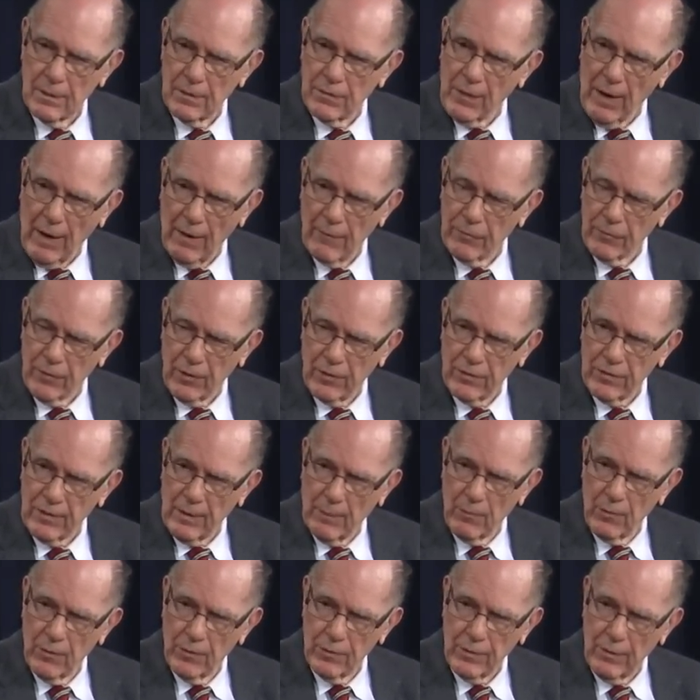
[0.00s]
after the
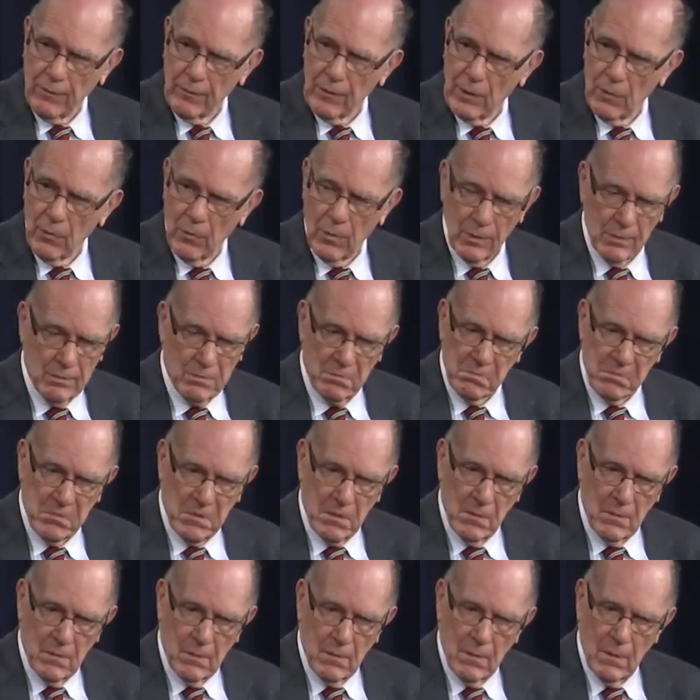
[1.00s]
summer of 71,
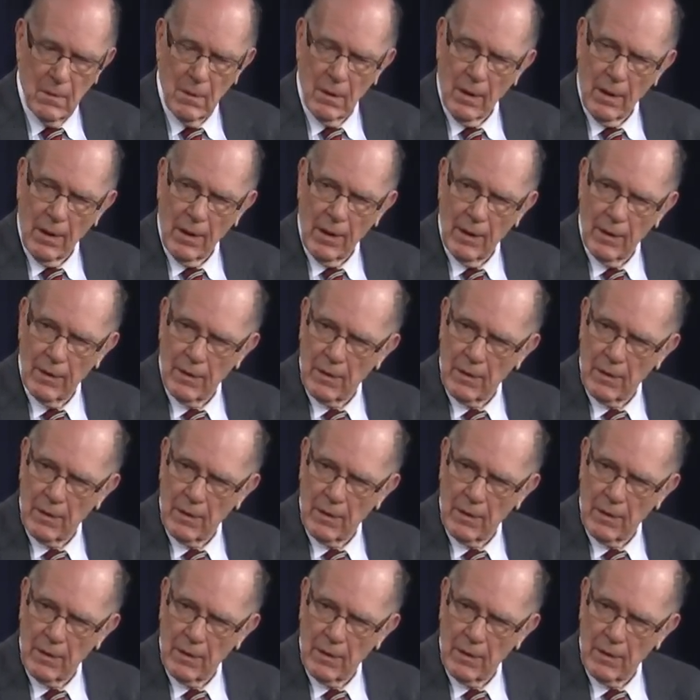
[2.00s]
I had a